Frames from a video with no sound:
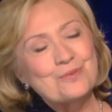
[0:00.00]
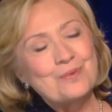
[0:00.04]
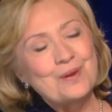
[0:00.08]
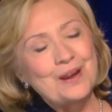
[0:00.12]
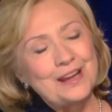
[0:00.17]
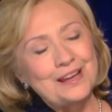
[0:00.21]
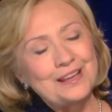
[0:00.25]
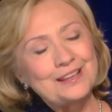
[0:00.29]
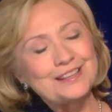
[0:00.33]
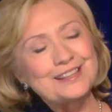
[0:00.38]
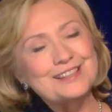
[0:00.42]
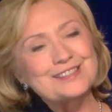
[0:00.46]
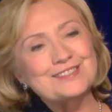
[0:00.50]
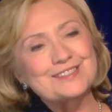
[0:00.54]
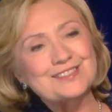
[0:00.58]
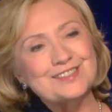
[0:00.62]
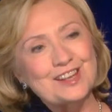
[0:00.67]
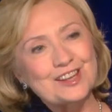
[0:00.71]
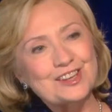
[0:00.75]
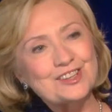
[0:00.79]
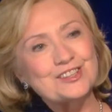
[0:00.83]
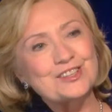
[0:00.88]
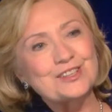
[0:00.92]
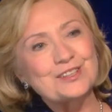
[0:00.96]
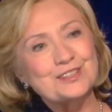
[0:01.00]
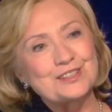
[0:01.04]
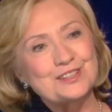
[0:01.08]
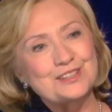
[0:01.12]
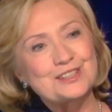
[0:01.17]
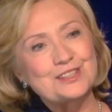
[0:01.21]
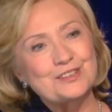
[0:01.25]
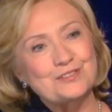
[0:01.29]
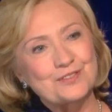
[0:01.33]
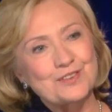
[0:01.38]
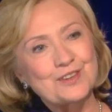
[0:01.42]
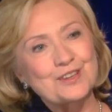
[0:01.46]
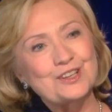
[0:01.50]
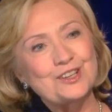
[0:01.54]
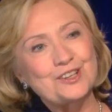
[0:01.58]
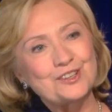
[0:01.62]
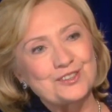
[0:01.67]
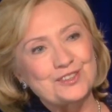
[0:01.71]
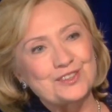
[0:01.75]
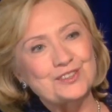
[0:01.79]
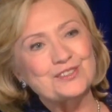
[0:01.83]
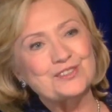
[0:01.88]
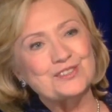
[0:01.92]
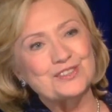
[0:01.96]
Well, it's such a
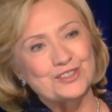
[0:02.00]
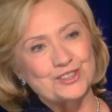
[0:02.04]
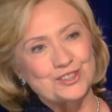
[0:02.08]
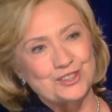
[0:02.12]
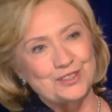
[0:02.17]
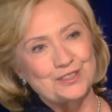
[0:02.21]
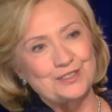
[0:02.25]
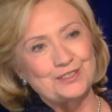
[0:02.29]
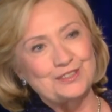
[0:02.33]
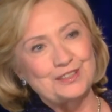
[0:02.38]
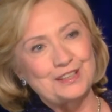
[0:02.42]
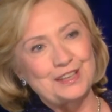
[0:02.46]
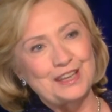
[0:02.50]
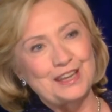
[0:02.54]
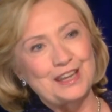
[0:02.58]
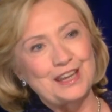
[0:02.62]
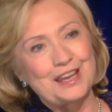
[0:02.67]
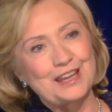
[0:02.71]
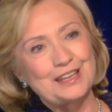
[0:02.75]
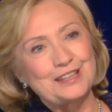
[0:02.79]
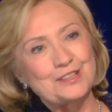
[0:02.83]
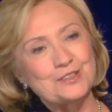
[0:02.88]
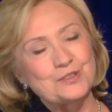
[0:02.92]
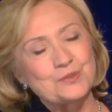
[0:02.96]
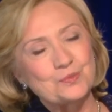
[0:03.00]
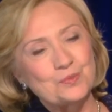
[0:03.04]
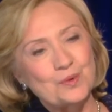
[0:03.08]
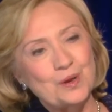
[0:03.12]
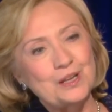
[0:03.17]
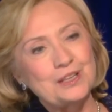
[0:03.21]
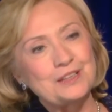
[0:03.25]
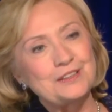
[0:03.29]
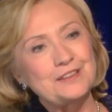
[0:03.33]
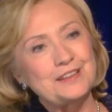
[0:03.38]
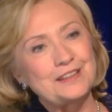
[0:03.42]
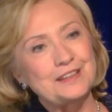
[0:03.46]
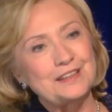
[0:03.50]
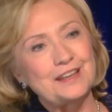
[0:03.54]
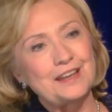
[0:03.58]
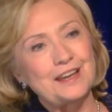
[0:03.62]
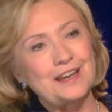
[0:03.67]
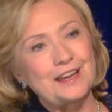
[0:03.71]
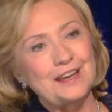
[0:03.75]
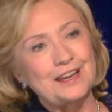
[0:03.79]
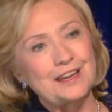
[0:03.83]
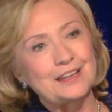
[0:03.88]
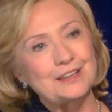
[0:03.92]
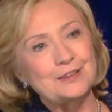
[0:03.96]
difficult decision, and it's one that
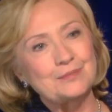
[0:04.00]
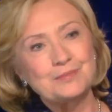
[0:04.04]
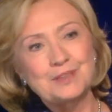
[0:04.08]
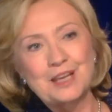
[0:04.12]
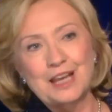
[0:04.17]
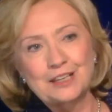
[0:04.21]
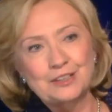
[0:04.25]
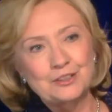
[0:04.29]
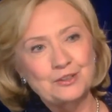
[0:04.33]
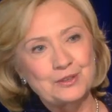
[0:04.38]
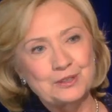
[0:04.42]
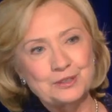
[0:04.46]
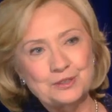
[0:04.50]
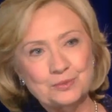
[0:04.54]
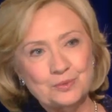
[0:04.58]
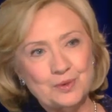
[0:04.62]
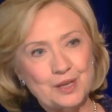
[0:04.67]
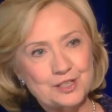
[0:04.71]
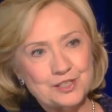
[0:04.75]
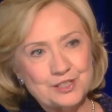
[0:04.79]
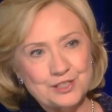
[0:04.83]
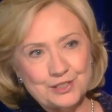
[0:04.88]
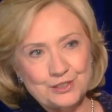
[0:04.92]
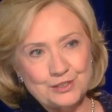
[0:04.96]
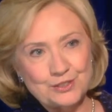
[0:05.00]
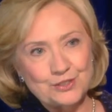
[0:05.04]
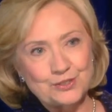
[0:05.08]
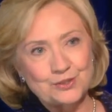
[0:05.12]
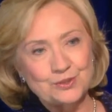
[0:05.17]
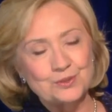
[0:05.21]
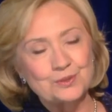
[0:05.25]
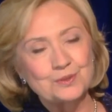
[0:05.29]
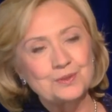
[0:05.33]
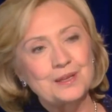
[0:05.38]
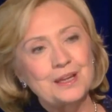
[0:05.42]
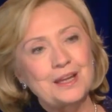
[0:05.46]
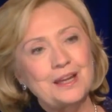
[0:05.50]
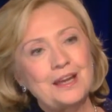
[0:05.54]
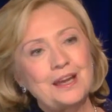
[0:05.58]
I am not going to rush into.